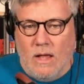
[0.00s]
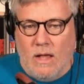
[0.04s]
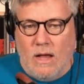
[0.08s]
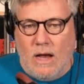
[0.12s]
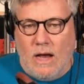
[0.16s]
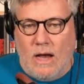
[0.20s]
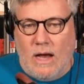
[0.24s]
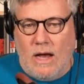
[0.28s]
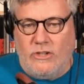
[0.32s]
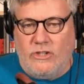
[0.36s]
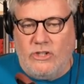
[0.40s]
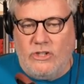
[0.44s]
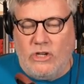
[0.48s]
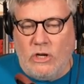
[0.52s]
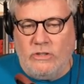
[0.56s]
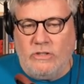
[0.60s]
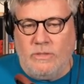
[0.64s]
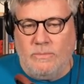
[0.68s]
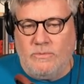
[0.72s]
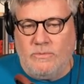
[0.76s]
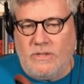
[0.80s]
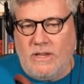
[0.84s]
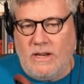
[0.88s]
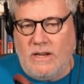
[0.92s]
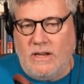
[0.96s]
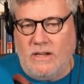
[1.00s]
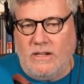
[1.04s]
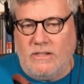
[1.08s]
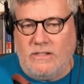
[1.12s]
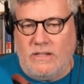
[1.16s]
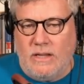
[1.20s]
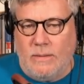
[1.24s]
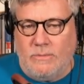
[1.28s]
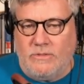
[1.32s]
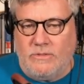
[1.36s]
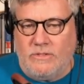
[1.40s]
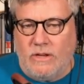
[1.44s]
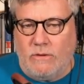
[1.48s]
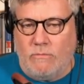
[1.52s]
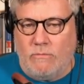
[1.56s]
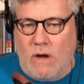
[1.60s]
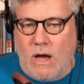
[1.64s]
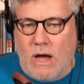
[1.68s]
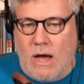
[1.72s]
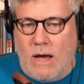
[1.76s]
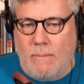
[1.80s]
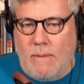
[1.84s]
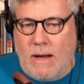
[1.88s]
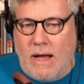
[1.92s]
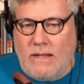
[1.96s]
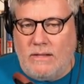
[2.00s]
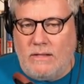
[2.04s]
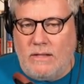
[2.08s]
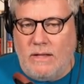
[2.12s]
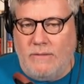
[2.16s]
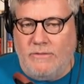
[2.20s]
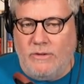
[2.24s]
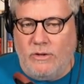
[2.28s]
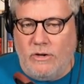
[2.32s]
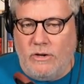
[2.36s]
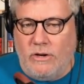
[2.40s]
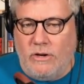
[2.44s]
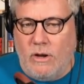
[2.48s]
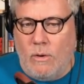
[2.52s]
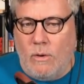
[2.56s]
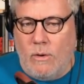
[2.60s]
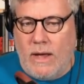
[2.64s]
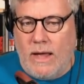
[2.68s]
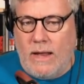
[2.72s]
Uh, Joseph sent in a tip and said, Rob, I love you to no